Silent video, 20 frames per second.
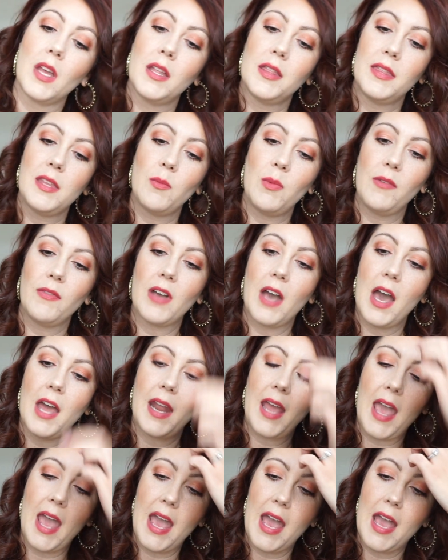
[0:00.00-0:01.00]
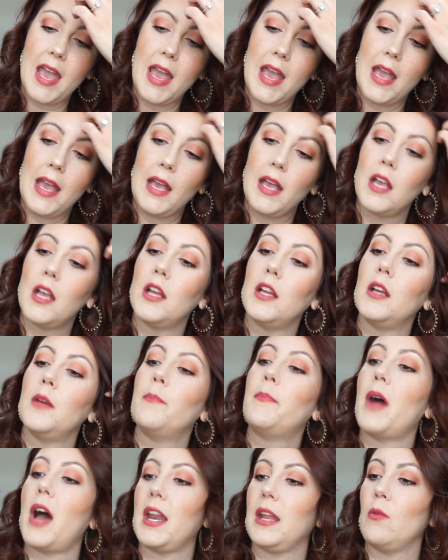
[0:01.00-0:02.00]
Then we've got a
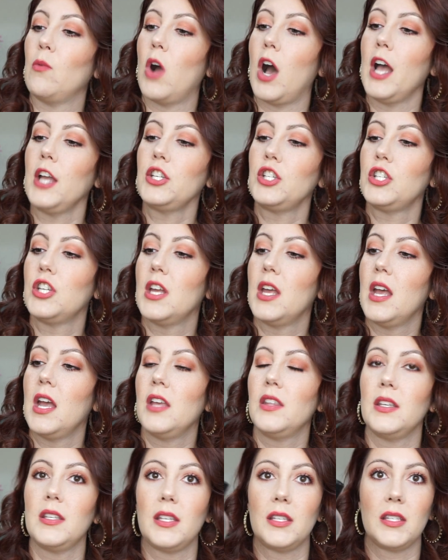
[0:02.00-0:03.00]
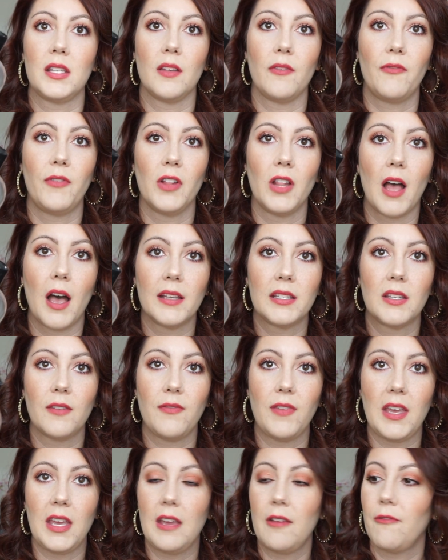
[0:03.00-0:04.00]
body wash. This is the
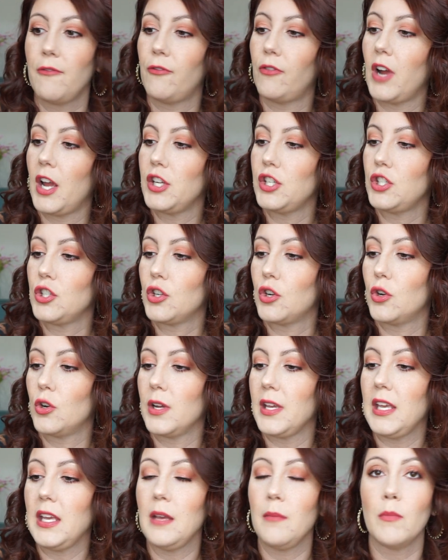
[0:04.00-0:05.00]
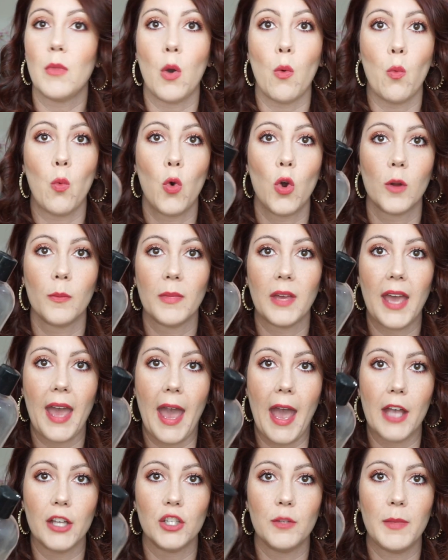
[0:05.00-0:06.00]
Philosophy Fresh Cream Warm
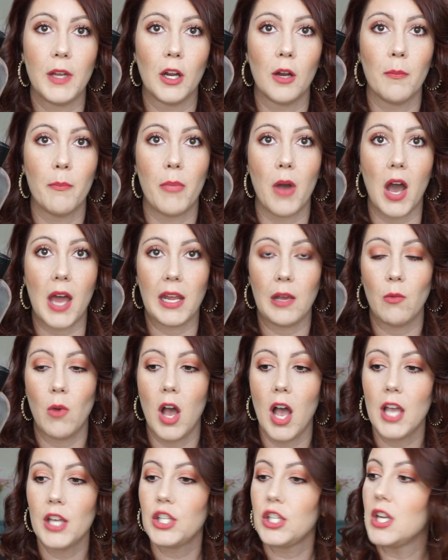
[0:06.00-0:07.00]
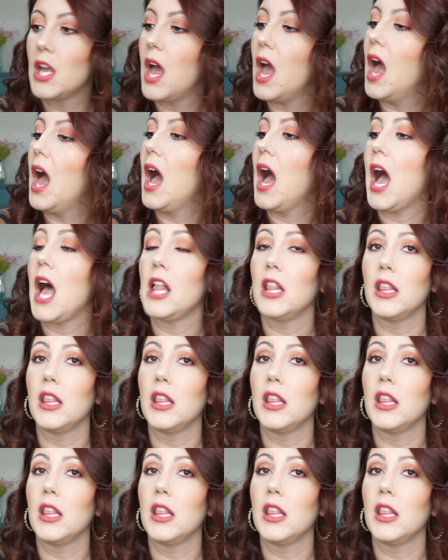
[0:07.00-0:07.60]
Cashmere Body Wash. I